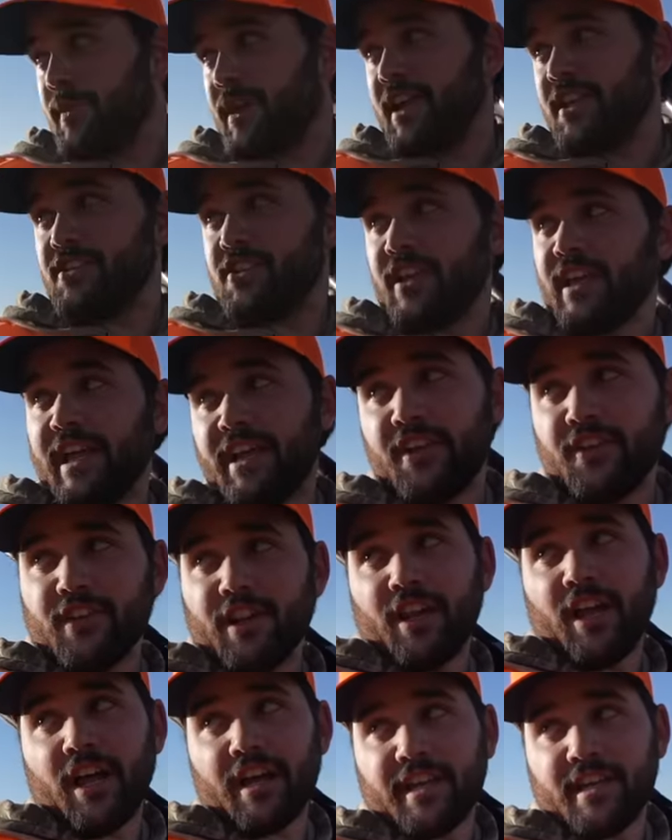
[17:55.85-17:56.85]
Banjo, I think you're the
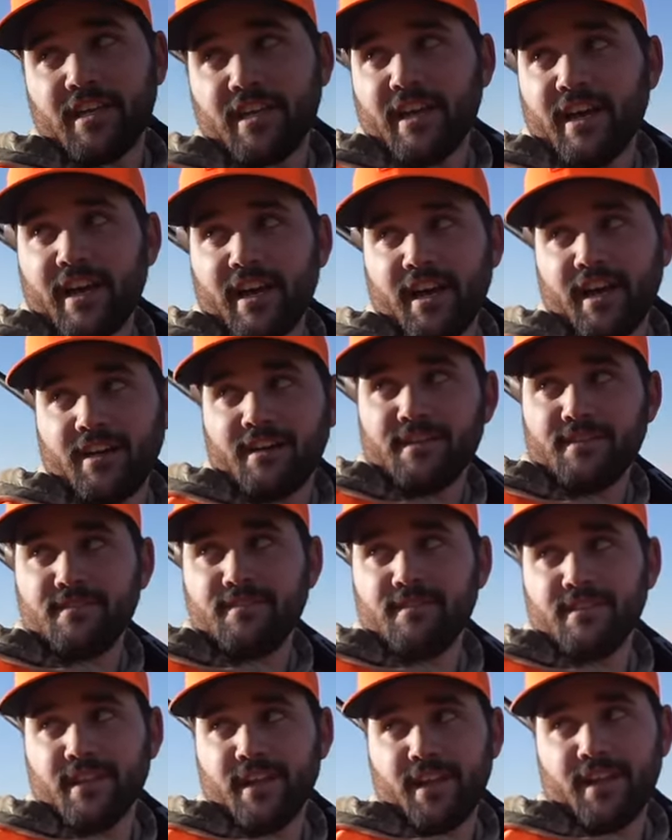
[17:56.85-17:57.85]
lucky, uh,
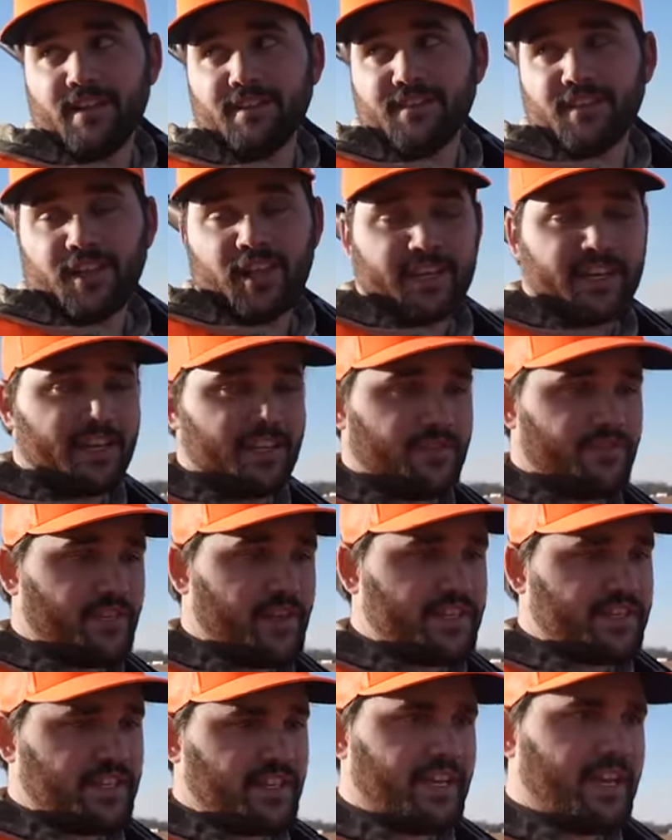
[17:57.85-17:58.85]
the, the lucky
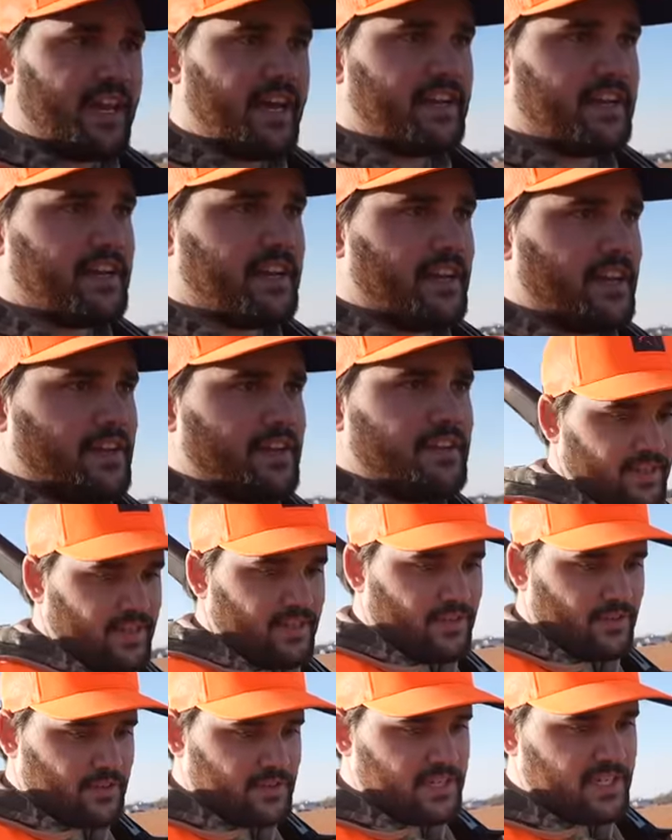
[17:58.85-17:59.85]
pheasant guy today.
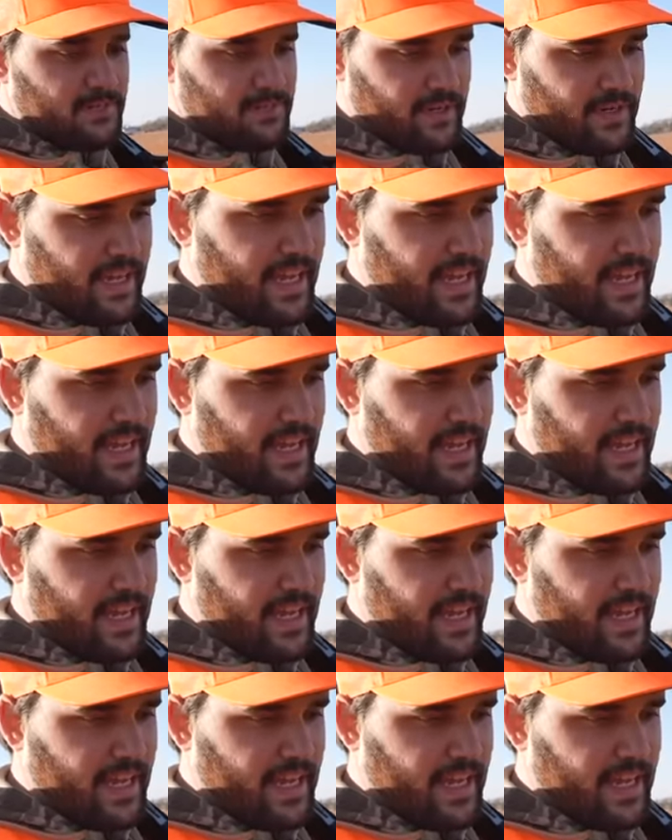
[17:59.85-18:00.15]
Lucy's been